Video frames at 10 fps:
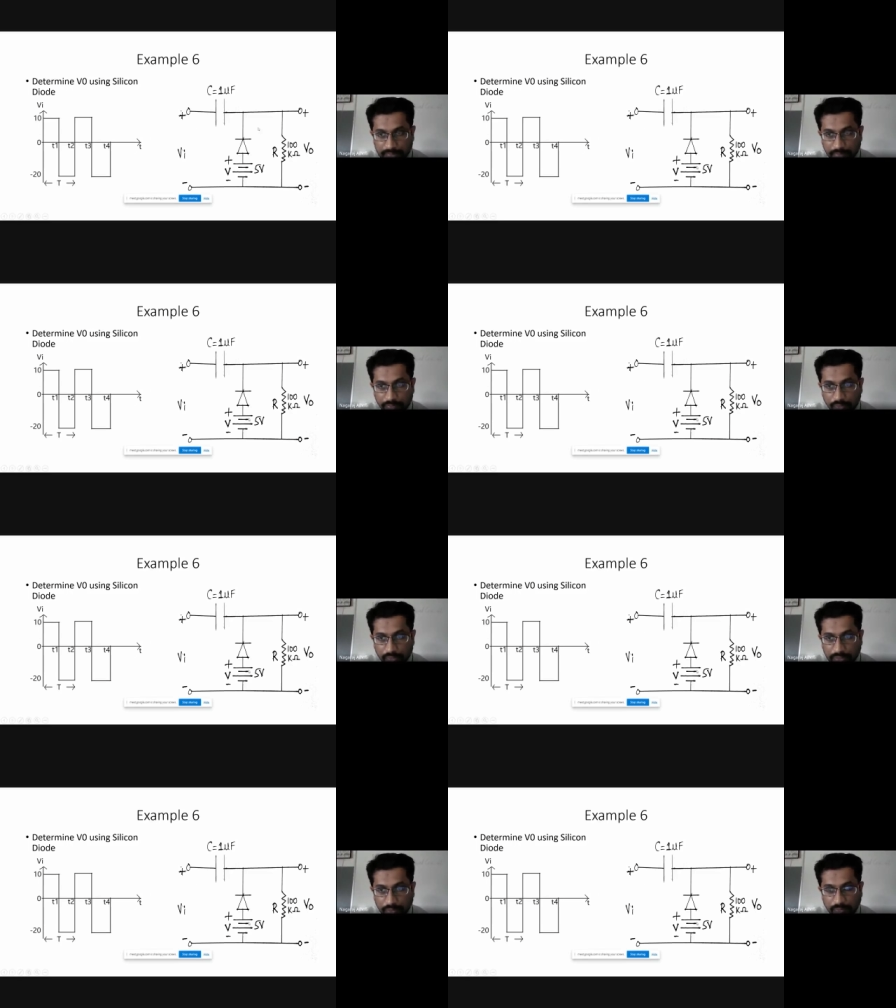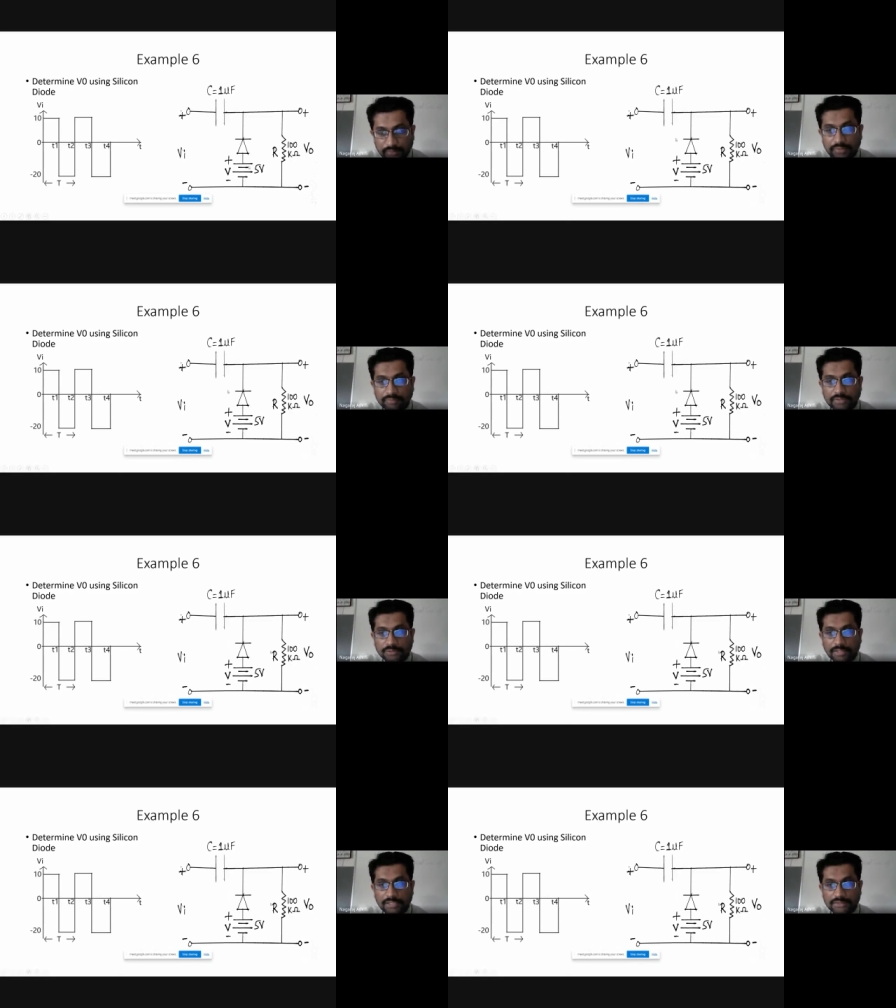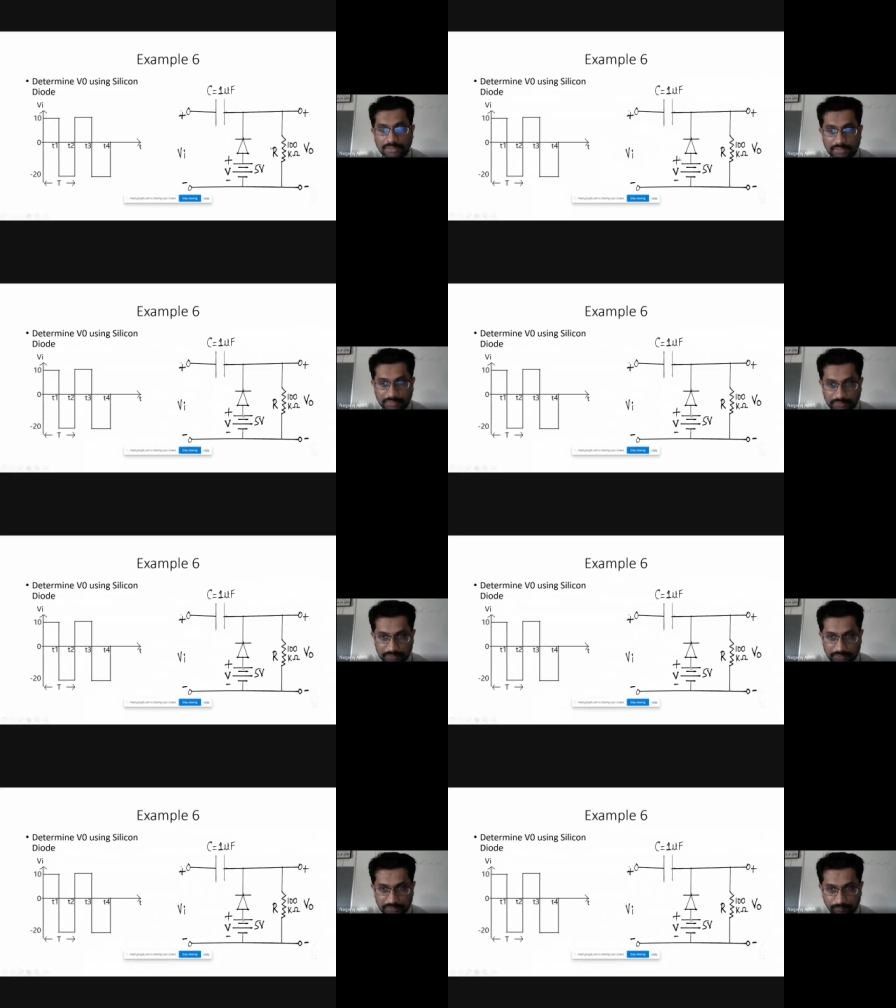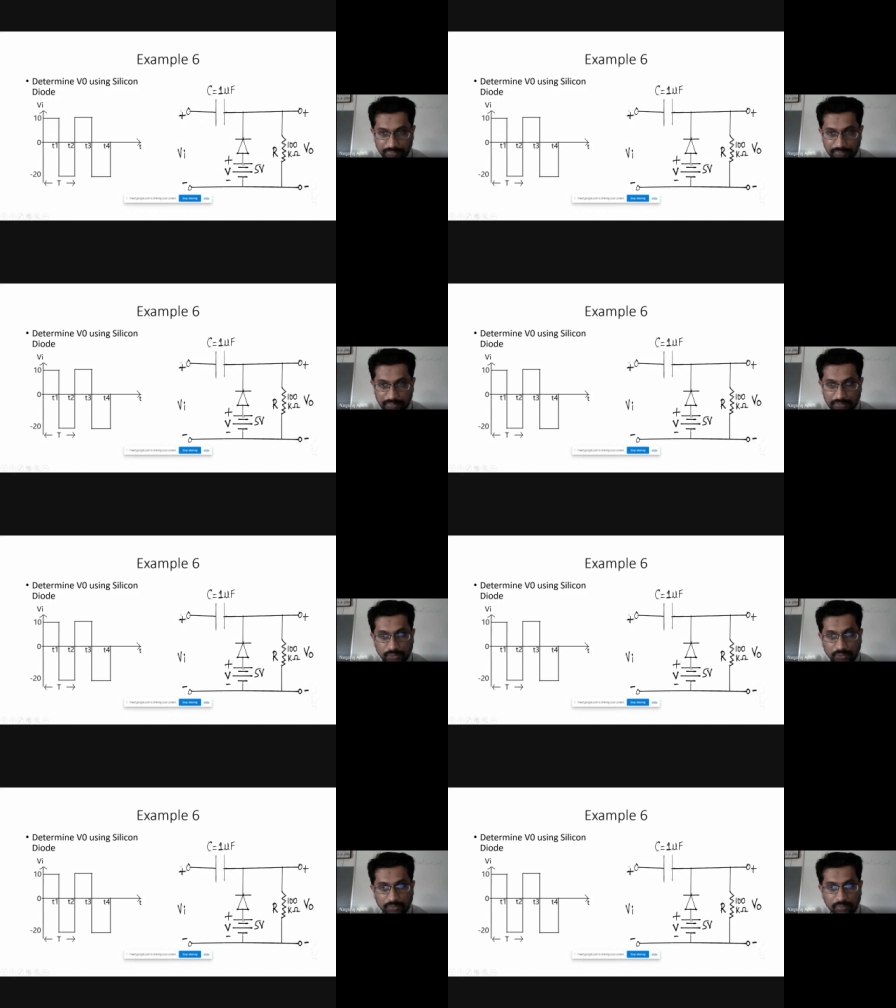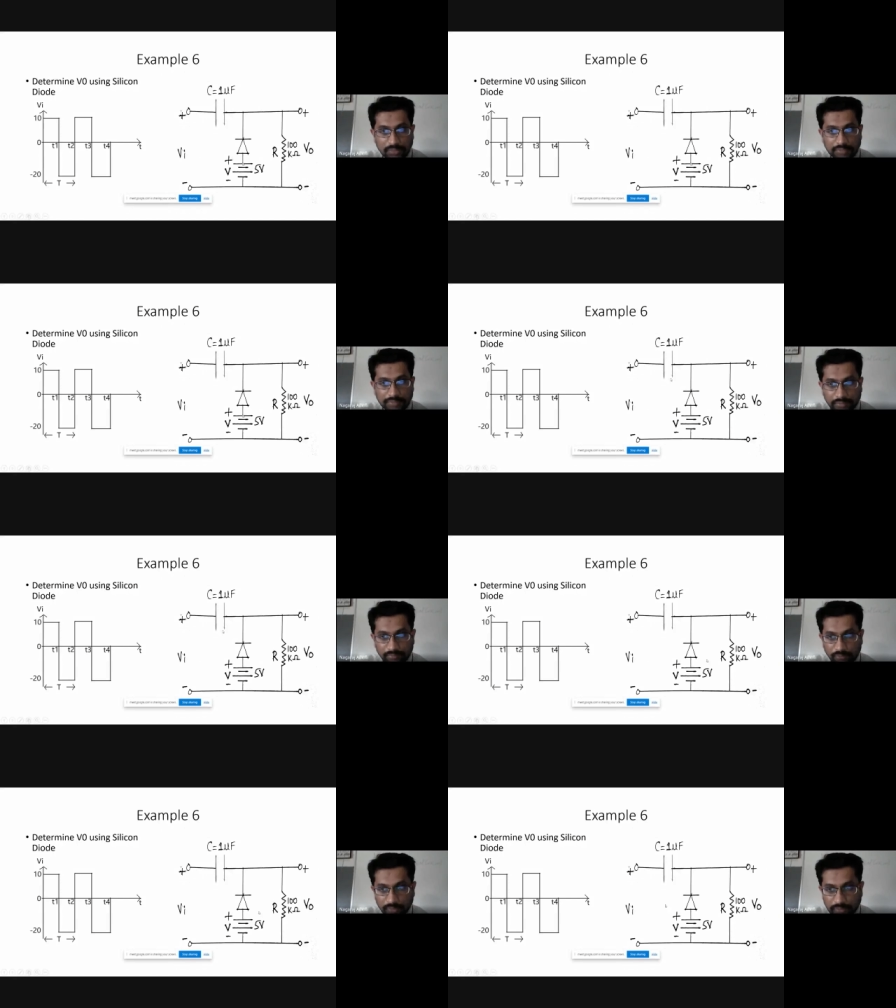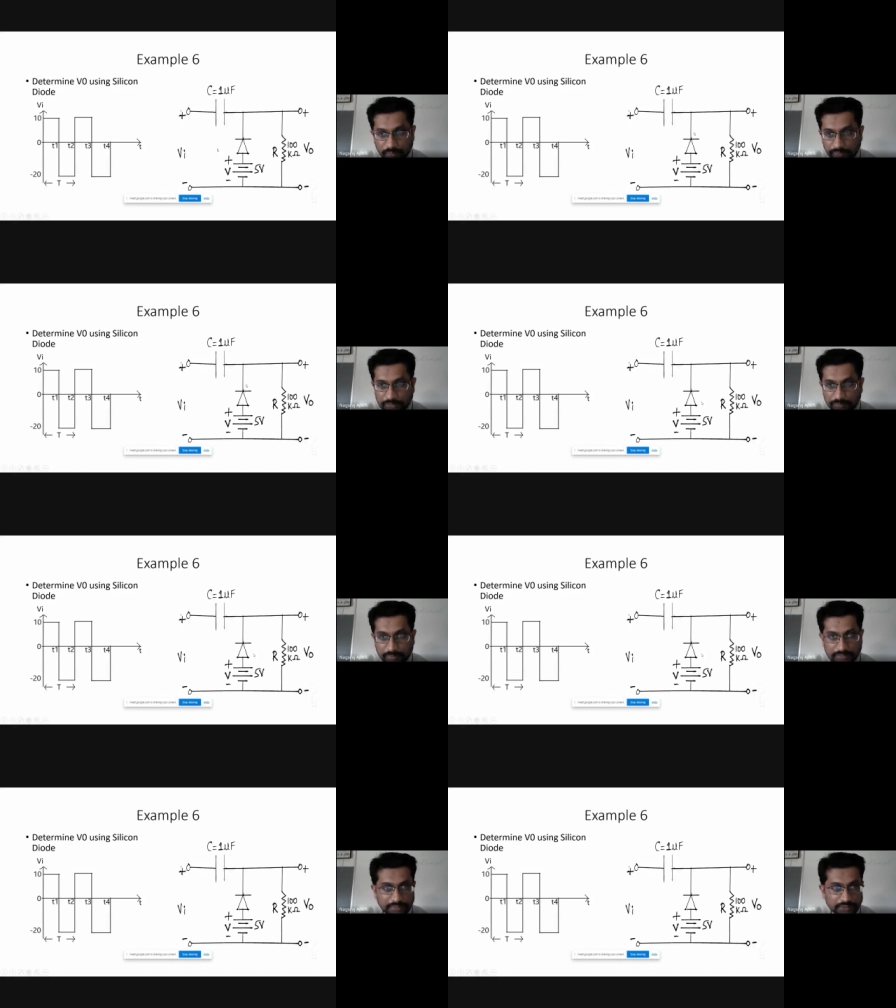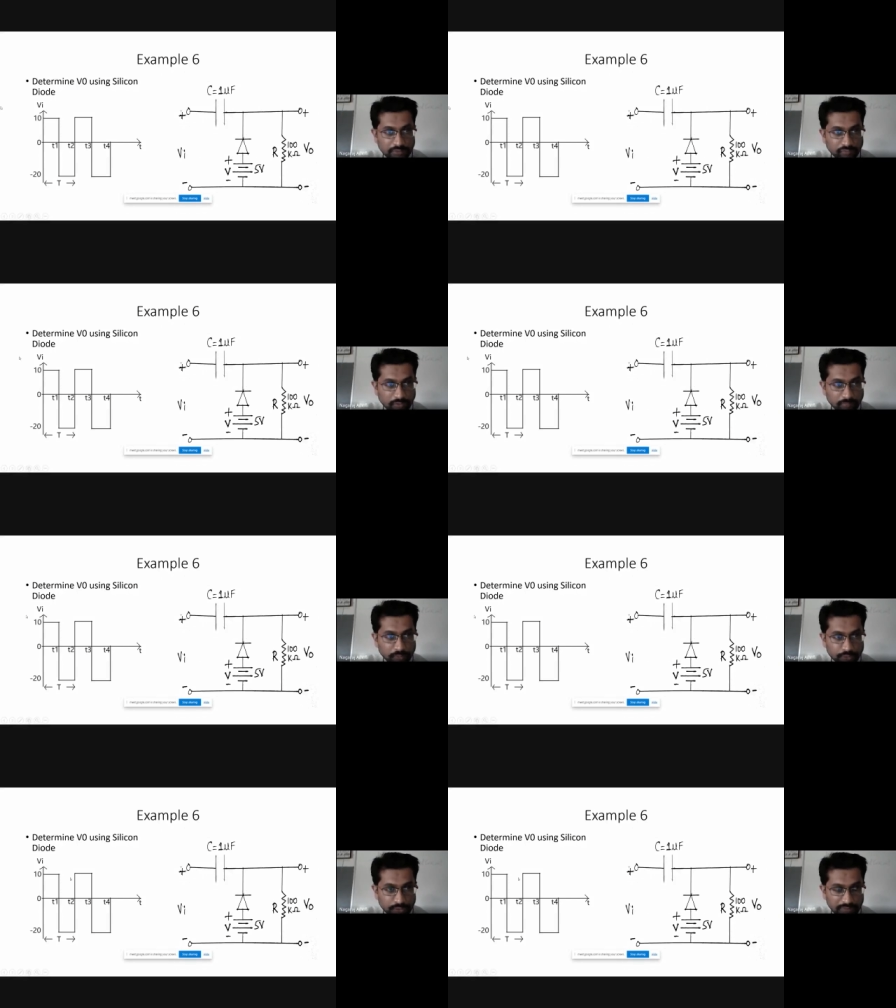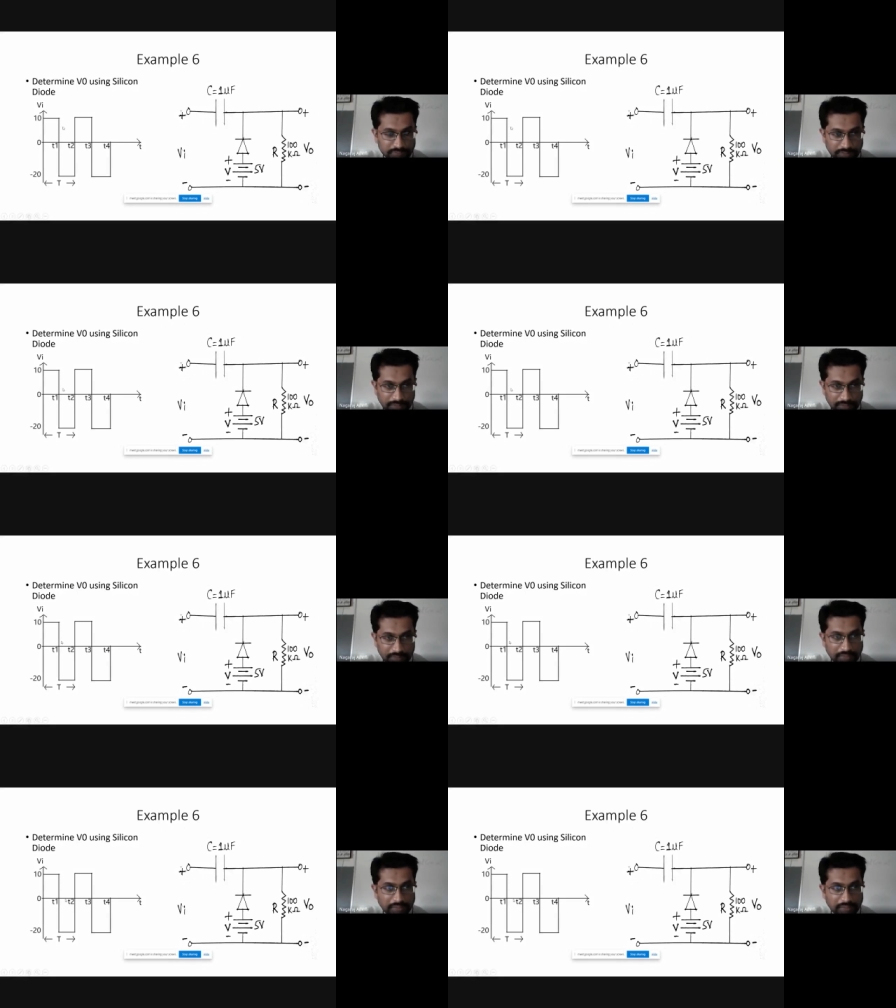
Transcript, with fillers: diode will go into reverse biased condition Yes or no? That will go into reverse bias condition for positive half cycle.